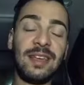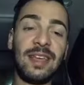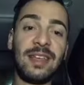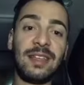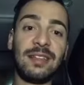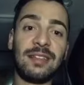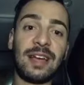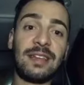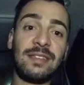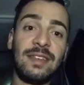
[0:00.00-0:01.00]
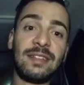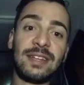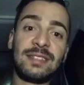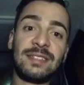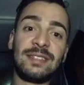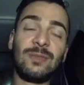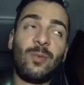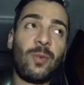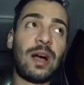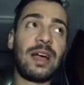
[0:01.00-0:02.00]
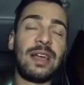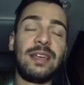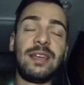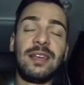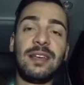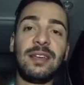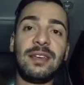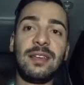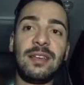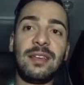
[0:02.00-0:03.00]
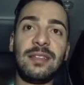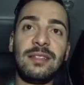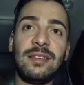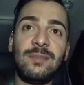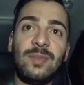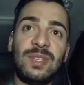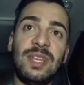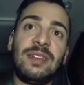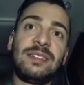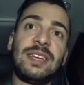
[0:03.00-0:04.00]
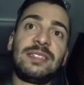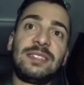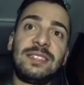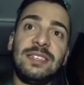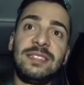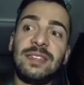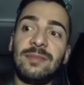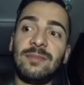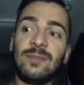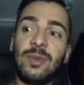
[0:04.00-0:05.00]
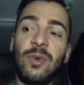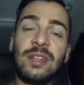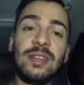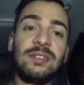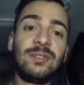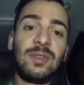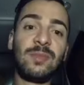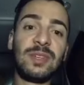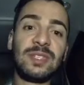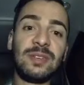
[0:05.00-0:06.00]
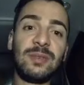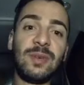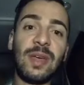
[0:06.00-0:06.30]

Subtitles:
And I think that's why the Brazilian dance system, the way they do in Brazil,